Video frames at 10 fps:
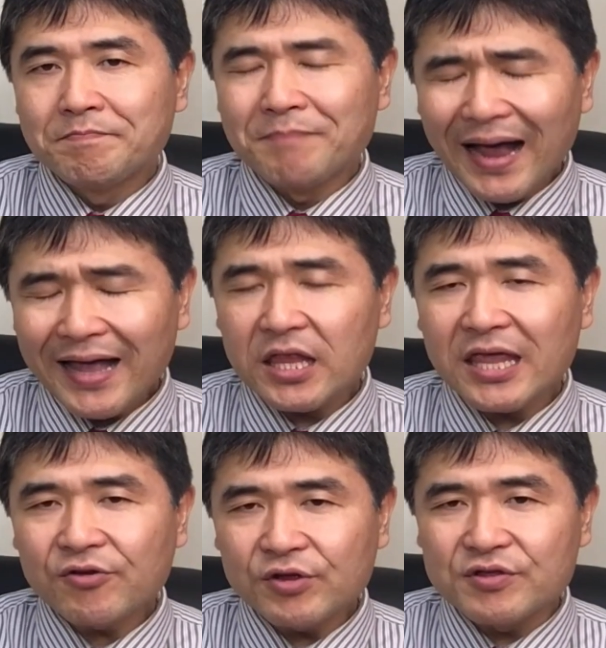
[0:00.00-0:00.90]

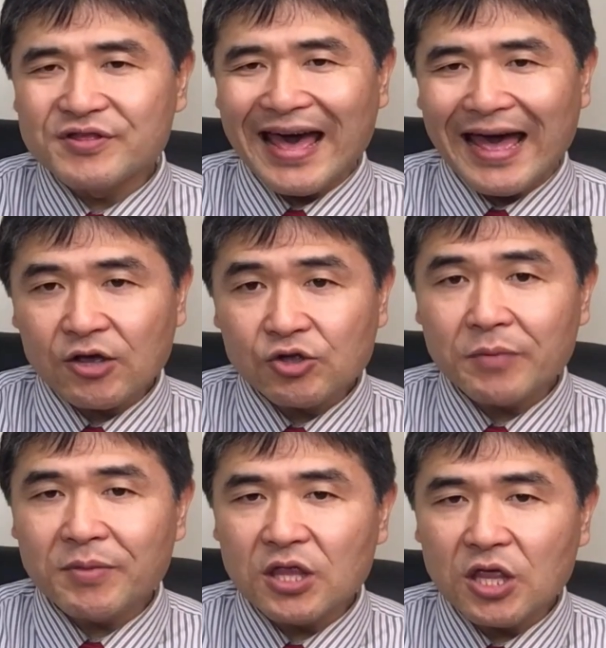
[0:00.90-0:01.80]
Marketing is the
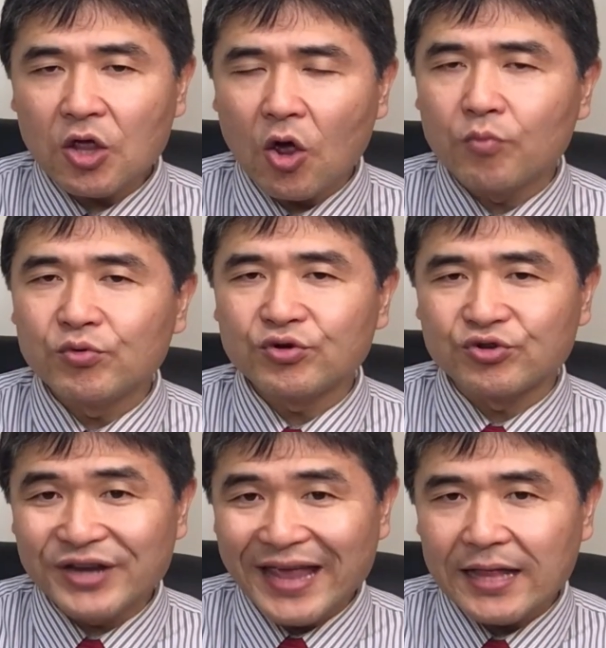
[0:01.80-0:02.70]
activity of
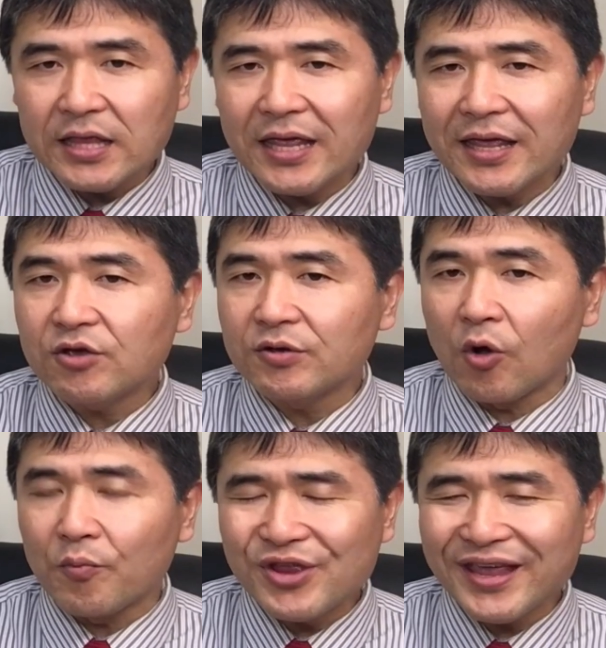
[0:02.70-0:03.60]
creating,
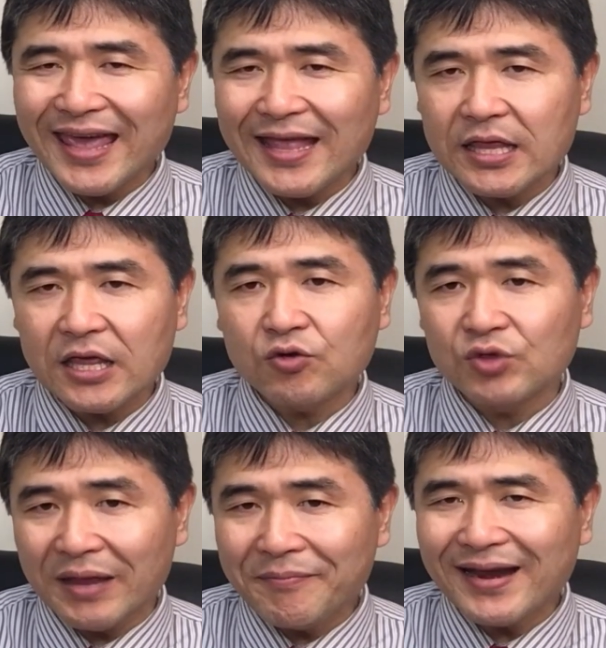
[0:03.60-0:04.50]
communicating,
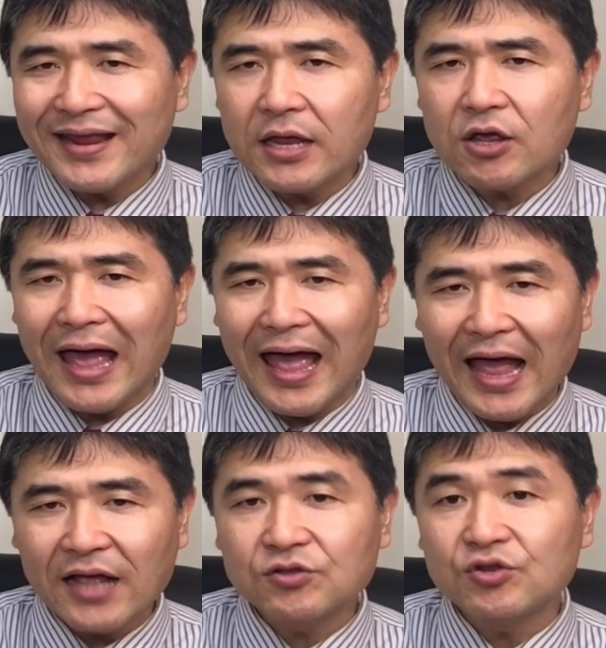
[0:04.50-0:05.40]
delivering,
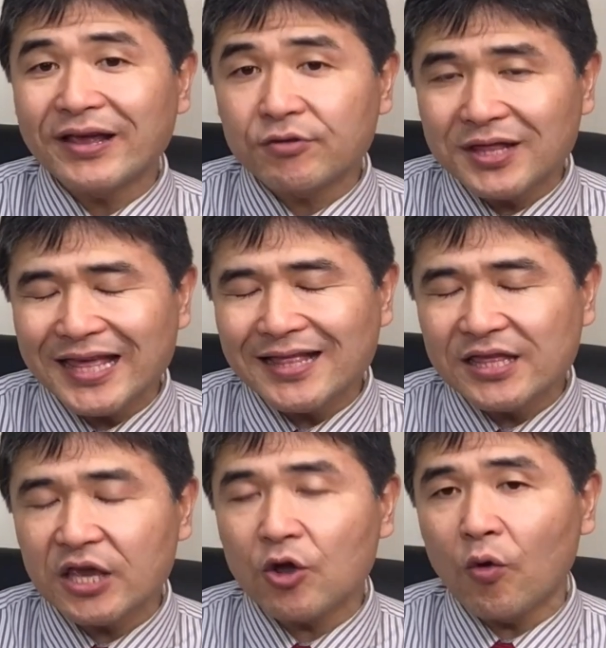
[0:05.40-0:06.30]
and
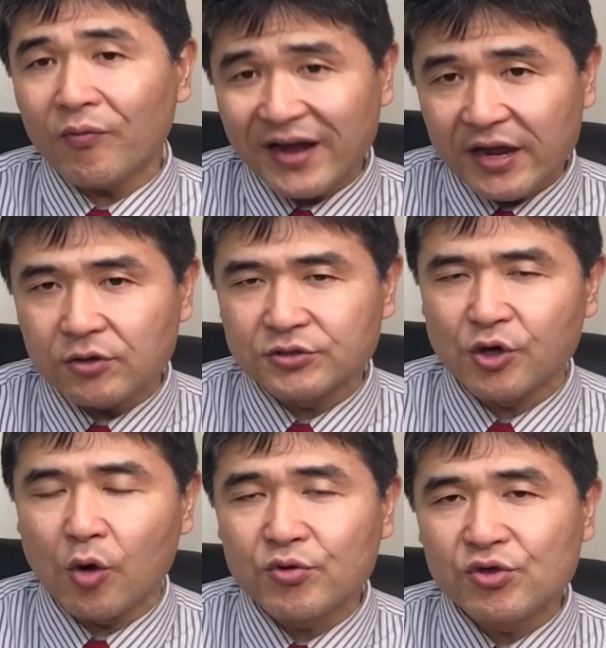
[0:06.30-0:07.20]
exchanging offerings
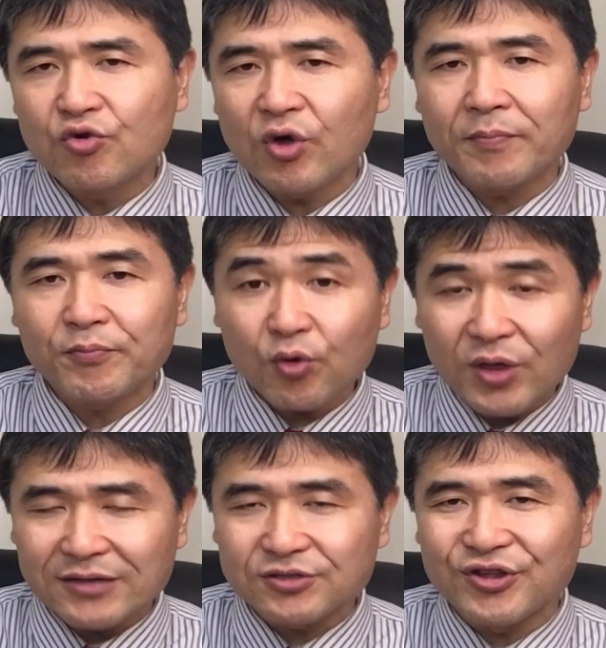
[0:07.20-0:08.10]
of your
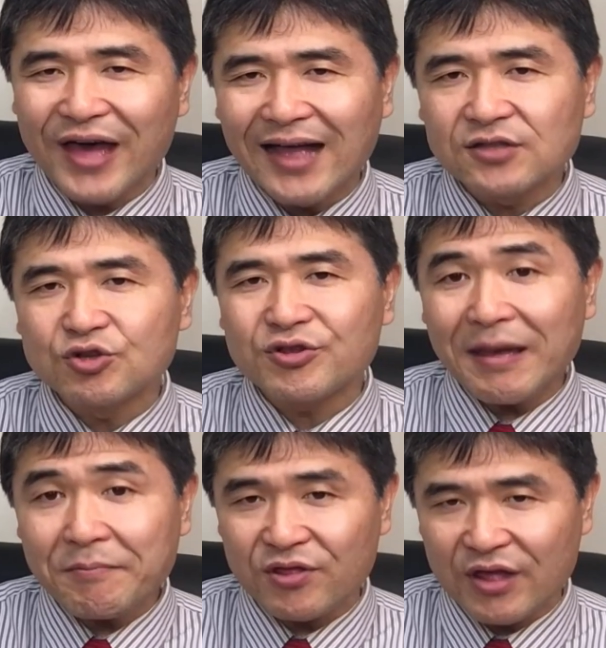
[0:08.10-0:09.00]
products and
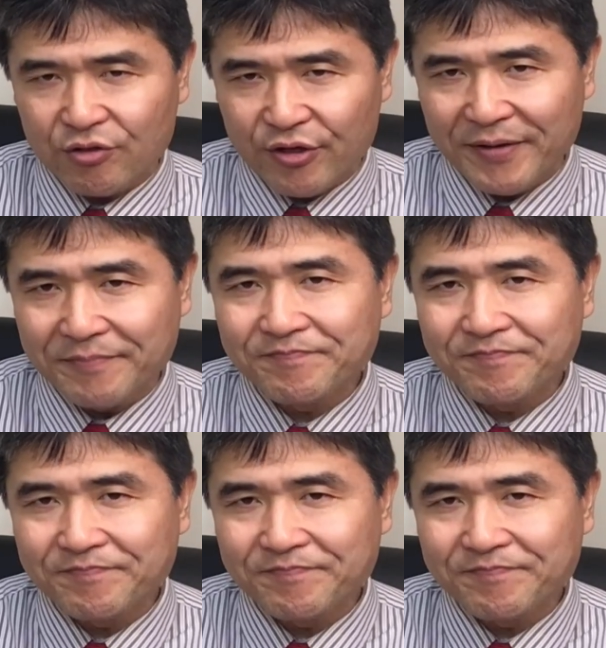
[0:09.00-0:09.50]
services.